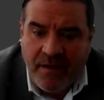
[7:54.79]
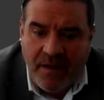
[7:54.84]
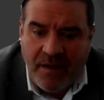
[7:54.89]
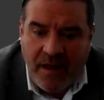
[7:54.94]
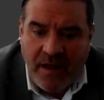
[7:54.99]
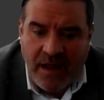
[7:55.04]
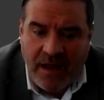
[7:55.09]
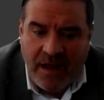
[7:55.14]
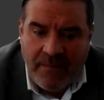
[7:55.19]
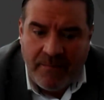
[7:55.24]

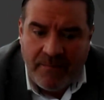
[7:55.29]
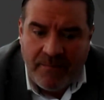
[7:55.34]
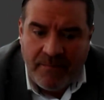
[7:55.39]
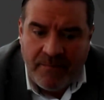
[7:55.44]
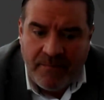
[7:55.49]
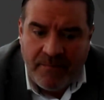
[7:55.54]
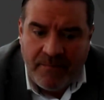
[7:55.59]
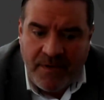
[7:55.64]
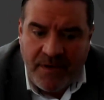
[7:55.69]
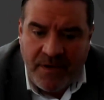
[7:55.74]

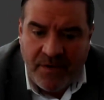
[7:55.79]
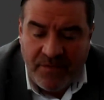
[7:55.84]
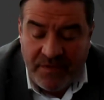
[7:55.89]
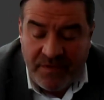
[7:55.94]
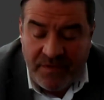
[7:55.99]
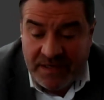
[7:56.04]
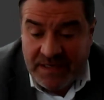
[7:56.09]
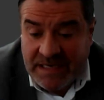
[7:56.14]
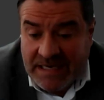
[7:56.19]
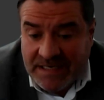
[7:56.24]

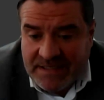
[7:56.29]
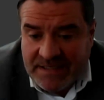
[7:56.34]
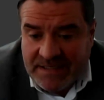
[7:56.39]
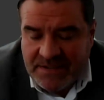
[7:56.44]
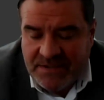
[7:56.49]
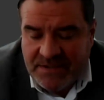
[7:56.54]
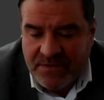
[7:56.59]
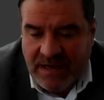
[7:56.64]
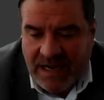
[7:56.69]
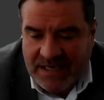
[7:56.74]
the need
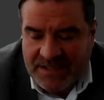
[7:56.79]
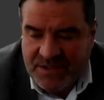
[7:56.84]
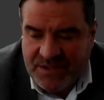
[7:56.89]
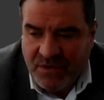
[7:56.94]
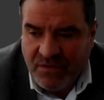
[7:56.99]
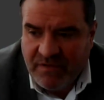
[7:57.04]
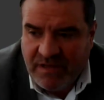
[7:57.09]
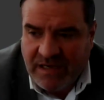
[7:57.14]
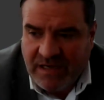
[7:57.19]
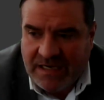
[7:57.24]
to exit
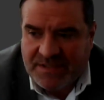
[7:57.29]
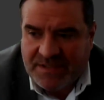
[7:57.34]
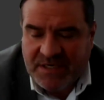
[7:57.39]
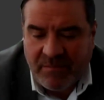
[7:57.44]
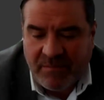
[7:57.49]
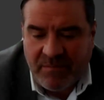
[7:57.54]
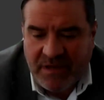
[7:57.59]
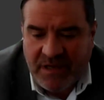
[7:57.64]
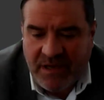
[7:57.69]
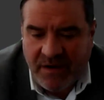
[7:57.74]
over the next
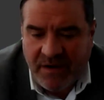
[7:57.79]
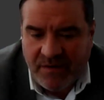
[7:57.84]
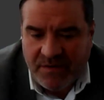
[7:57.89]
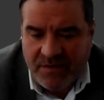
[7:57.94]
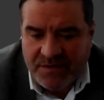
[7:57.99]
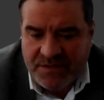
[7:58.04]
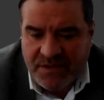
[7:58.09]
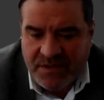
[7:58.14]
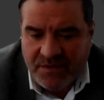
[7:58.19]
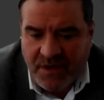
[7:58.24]
couple of
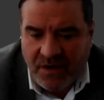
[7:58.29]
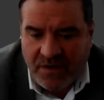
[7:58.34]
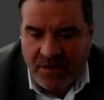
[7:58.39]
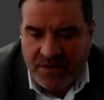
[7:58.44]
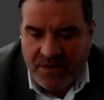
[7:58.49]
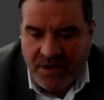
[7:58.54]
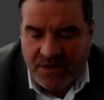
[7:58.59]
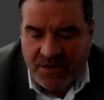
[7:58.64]
years are